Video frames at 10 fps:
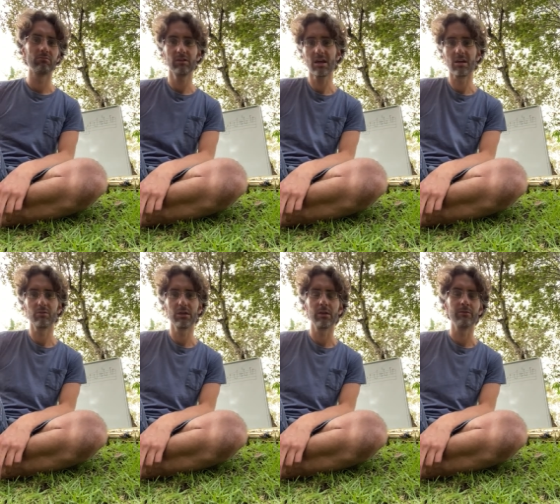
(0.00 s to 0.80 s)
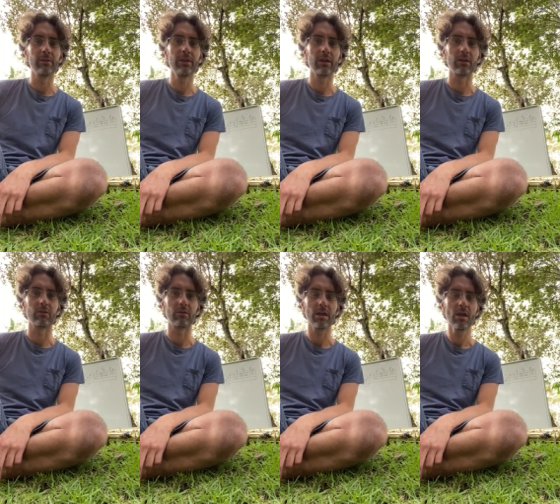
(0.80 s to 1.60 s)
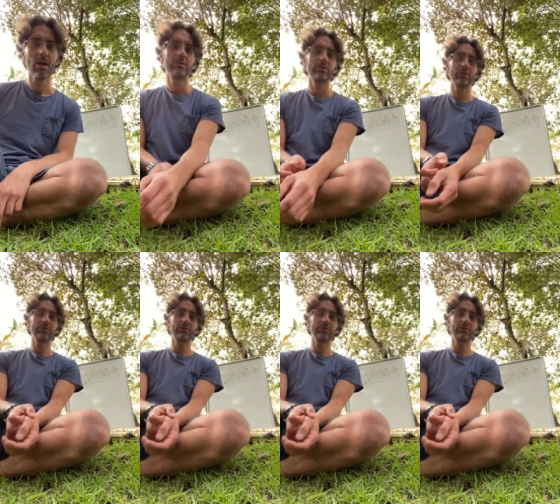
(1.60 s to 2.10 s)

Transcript: yeah without even thinking okay so you